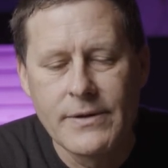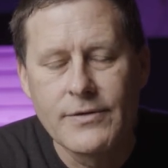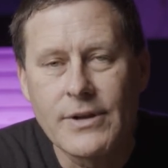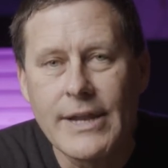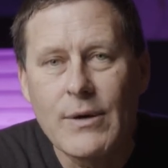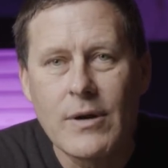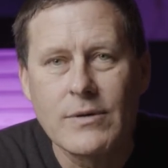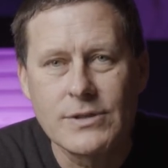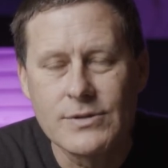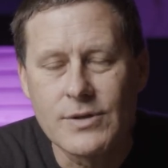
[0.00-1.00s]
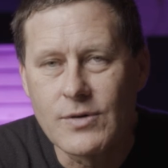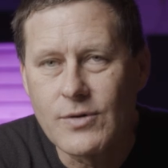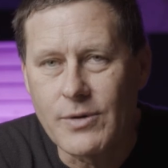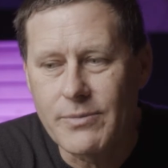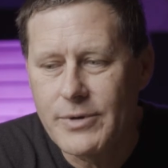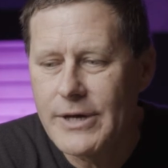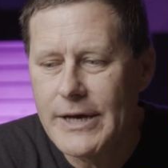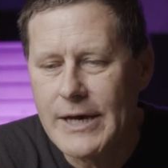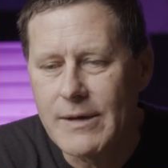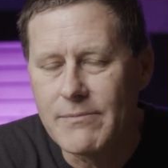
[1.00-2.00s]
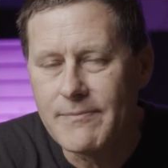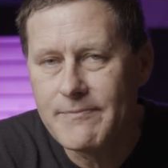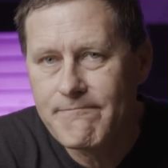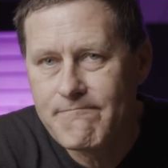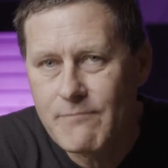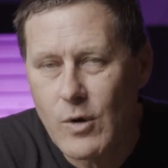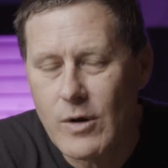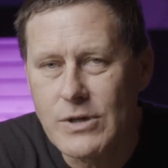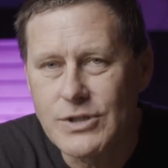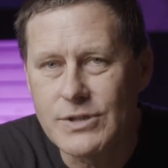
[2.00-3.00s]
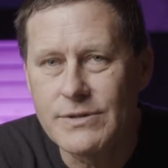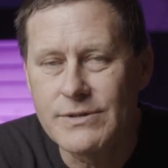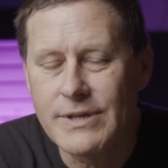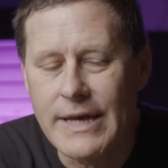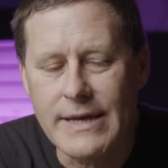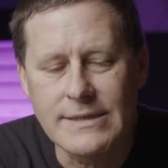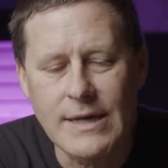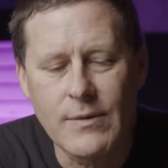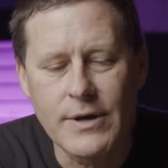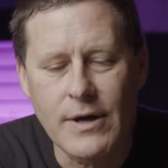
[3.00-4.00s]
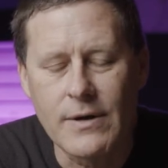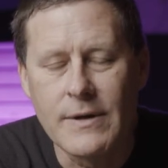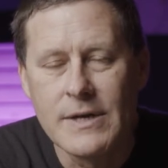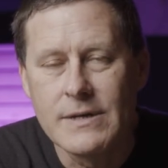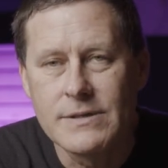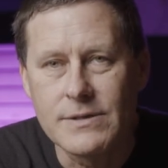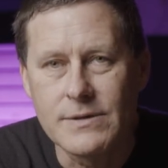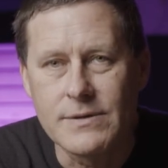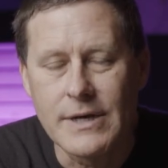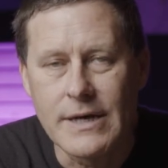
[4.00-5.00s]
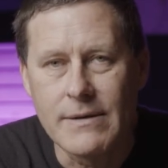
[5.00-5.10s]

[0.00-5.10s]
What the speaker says: So today what I want to do in group, what I want you to do today is I want y'all to,